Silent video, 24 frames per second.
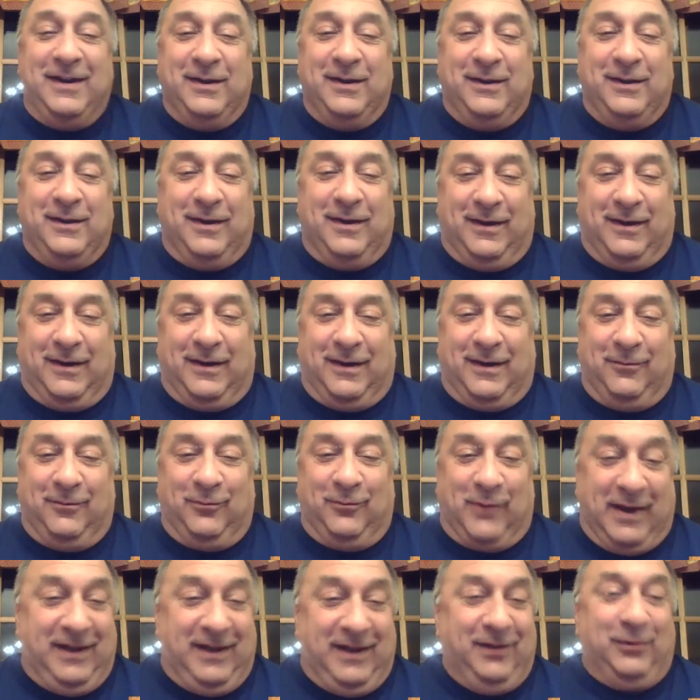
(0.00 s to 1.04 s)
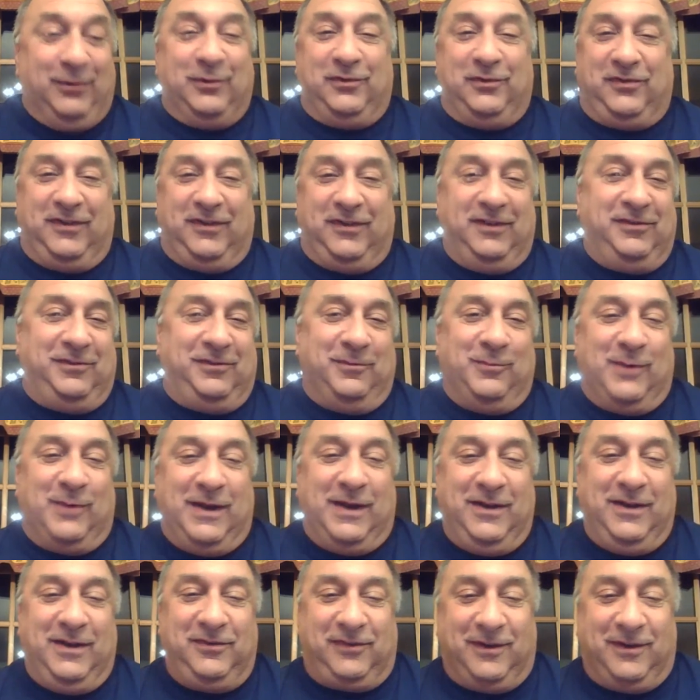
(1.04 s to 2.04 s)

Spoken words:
regular season race.